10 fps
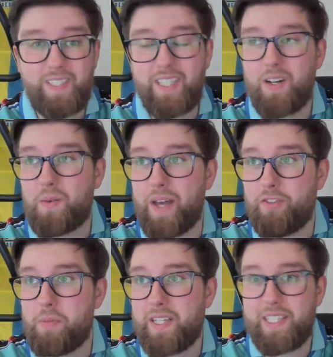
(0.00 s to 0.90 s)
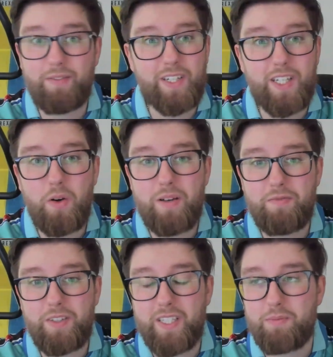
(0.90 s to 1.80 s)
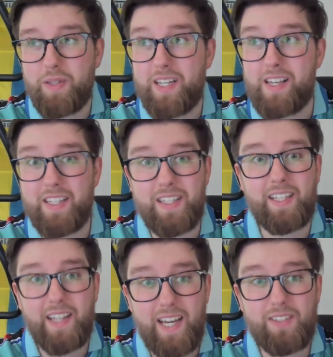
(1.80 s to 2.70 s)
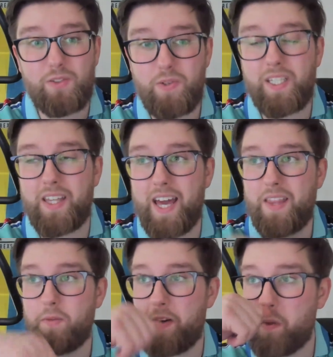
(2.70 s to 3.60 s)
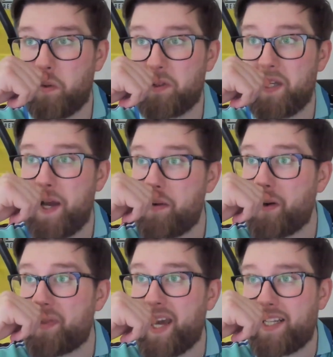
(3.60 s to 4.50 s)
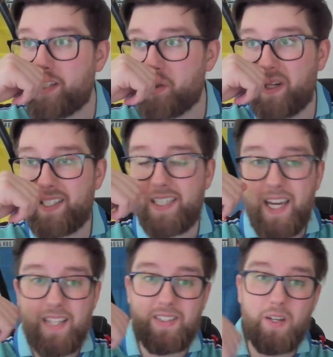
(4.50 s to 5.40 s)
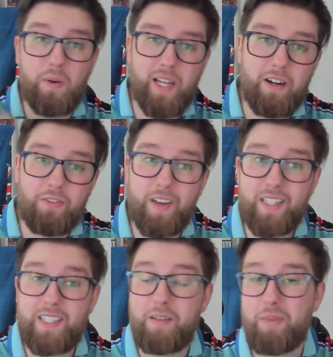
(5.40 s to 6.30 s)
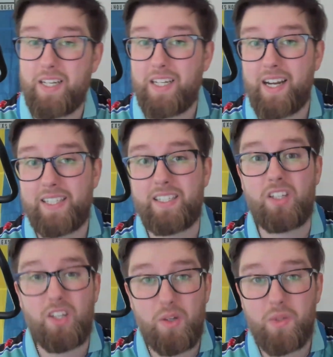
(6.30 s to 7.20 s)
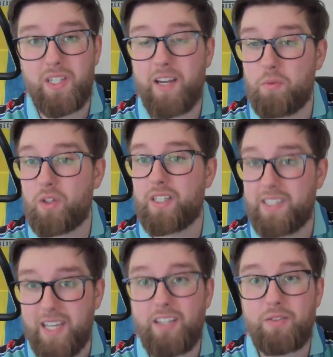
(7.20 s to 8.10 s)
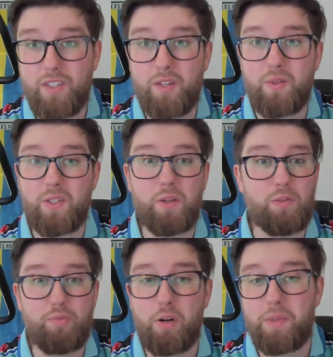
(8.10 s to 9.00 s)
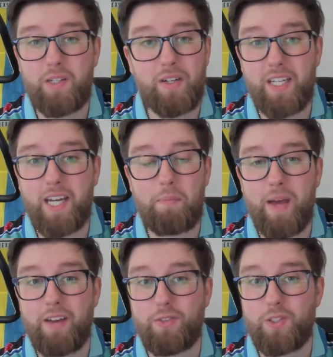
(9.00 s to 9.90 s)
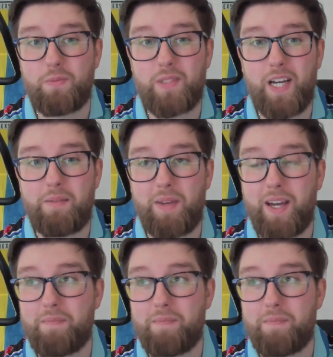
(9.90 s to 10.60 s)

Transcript: Everybody's having a go at him for this, but it's the Glazers, really. They're the real ones. What they did 20 years ago are now affecting Man United hugely, and will continue to do so, and it's probably not going to get better for some time yet.